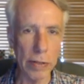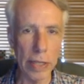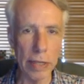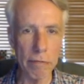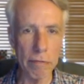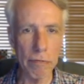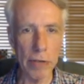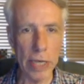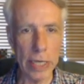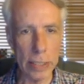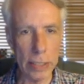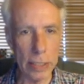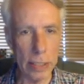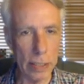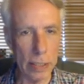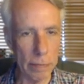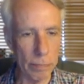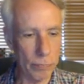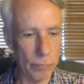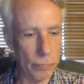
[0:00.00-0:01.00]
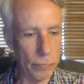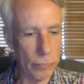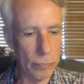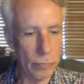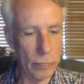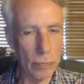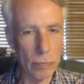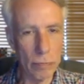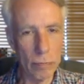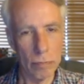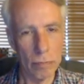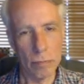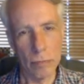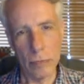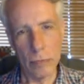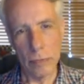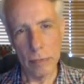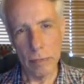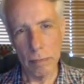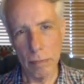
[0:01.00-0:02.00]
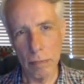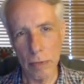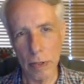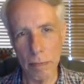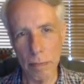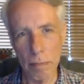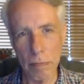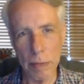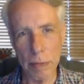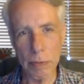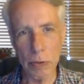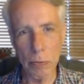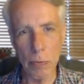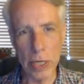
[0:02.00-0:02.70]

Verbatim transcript: And in fact. Um, maybe